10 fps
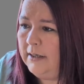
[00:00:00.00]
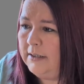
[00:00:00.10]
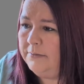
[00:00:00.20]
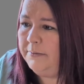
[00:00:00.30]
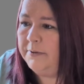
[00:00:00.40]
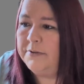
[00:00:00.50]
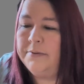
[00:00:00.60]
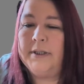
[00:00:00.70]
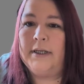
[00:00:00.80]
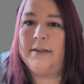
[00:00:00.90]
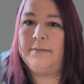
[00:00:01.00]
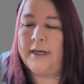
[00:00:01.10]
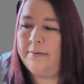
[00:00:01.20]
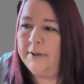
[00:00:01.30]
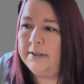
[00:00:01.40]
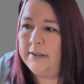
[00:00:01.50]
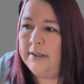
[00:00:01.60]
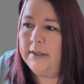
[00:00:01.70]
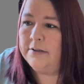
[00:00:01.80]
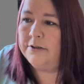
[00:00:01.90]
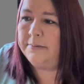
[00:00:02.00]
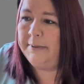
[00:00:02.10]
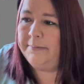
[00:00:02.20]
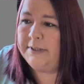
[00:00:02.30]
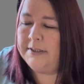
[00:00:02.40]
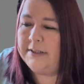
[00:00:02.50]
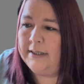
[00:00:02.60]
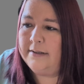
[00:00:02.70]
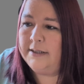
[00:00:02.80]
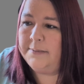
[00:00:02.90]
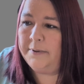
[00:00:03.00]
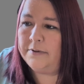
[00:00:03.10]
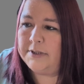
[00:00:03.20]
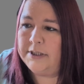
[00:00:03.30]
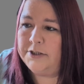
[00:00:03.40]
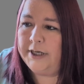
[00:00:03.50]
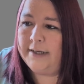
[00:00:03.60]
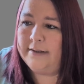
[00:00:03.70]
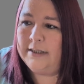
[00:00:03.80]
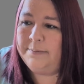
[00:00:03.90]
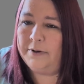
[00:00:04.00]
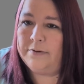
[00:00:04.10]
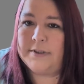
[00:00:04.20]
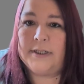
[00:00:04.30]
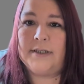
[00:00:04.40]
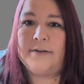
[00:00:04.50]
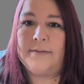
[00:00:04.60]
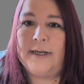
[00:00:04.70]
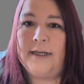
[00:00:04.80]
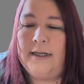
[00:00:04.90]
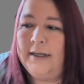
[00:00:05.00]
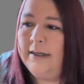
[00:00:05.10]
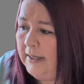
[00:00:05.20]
And we want to include that one. So remember to tick these boxes. Check these boxes. Okay.